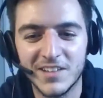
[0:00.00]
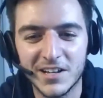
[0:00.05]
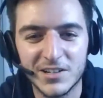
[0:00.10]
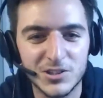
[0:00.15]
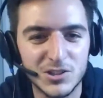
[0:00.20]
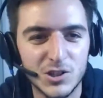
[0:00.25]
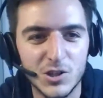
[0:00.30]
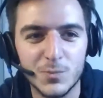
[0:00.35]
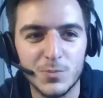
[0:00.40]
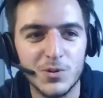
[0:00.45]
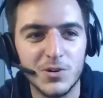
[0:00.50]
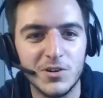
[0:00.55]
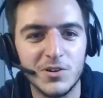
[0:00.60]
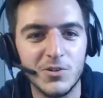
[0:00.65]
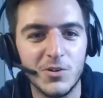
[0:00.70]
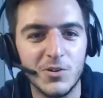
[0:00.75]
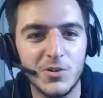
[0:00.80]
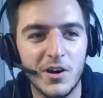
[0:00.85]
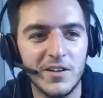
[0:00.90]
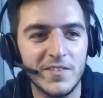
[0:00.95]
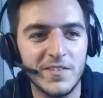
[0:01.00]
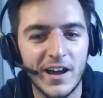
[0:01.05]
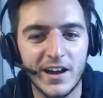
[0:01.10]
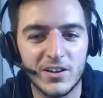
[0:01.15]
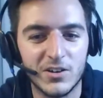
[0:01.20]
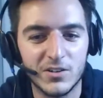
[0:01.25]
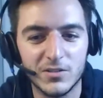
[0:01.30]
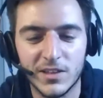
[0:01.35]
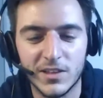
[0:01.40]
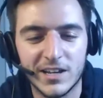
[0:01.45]
super annoyed.
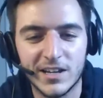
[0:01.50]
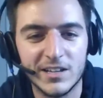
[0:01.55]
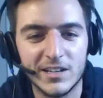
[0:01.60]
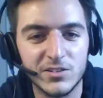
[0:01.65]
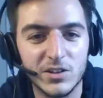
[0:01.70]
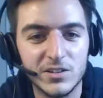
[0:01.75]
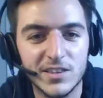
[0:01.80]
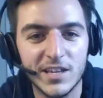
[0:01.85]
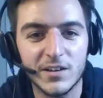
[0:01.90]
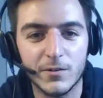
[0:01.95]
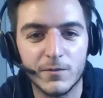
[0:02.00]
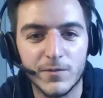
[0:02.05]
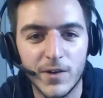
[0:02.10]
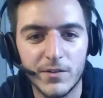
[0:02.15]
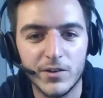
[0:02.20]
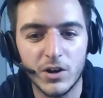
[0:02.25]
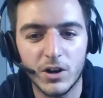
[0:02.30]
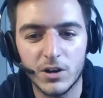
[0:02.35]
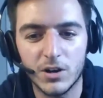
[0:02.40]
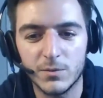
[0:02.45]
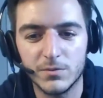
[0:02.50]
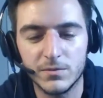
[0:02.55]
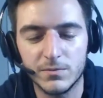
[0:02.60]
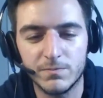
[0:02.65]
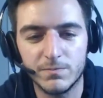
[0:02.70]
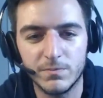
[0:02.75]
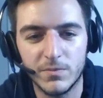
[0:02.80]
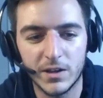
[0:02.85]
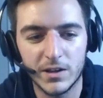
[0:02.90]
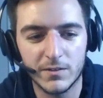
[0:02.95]
It looked like a very hard
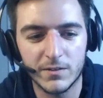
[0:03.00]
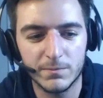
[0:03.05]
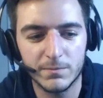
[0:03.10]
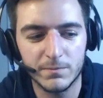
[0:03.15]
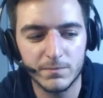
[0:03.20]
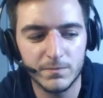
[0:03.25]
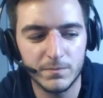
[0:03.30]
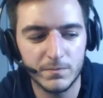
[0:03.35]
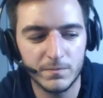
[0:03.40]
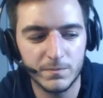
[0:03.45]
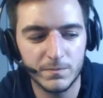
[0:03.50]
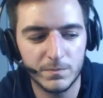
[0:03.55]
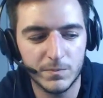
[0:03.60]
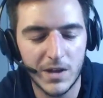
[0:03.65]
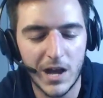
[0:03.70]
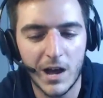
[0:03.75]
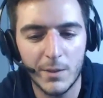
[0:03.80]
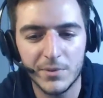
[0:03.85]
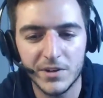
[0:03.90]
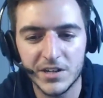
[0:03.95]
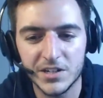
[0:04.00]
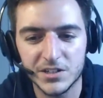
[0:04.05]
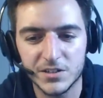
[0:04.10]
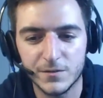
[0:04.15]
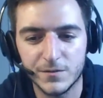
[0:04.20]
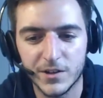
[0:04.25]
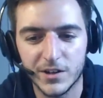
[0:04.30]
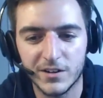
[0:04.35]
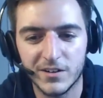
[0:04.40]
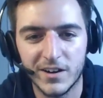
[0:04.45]
combination to
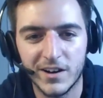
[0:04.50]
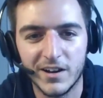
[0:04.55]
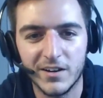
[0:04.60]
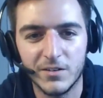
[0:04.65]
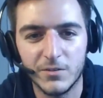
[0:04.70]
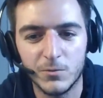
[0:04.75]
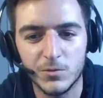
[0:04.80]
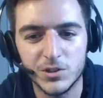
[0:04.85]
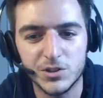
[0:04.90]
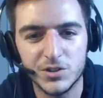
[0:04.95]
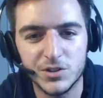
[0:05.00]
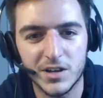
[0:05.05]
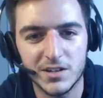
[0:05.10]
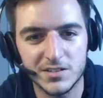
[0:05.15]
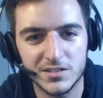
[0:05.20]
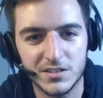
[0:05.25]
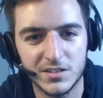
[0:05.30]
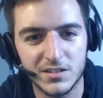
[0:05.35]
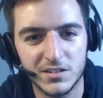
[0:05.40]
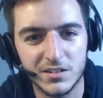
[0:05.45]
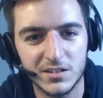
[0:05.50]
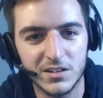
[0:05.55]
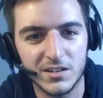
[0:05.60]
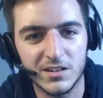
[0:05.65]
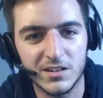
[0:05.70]
figure out. What did you guys think?